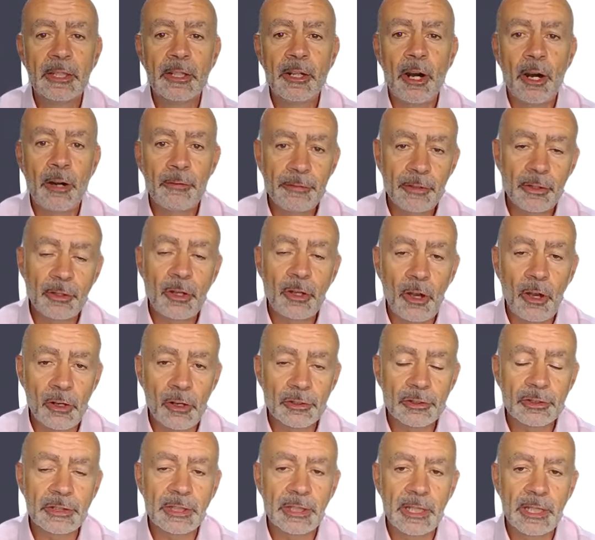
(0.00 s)
of your
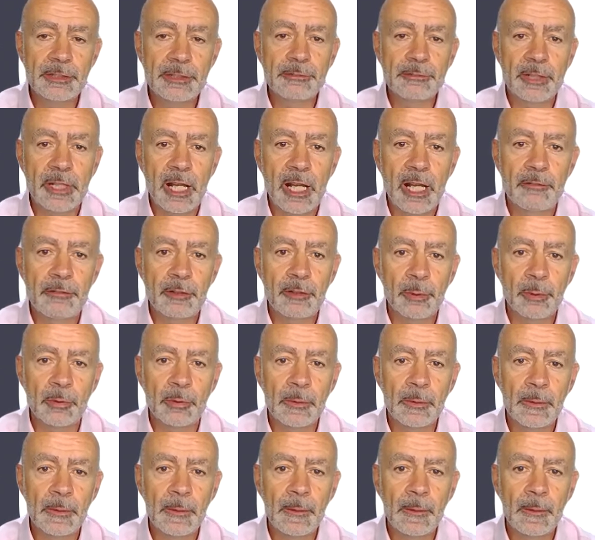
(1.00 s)
cost is recoverable.